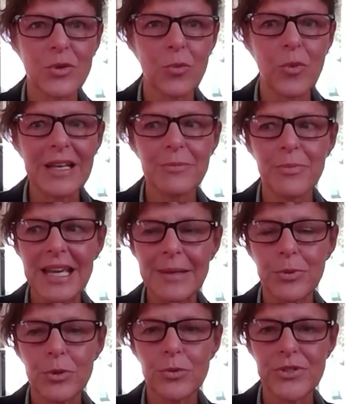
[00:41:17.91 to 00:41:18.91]
When
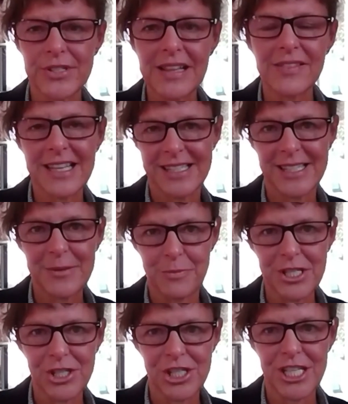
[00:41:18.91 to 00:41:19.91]
people sent their
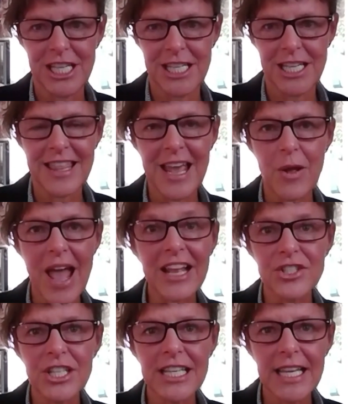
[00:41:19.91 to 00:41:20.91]
submission in, they
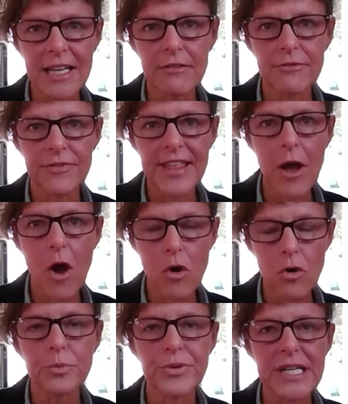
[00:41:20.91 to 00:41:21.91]
had to give their
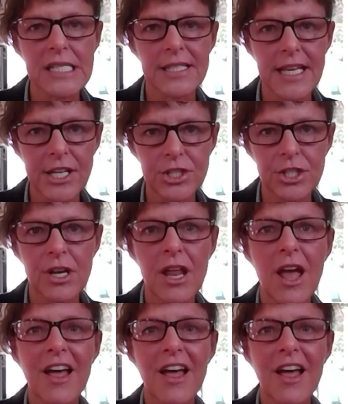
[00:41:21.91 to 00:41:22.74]
oral presentation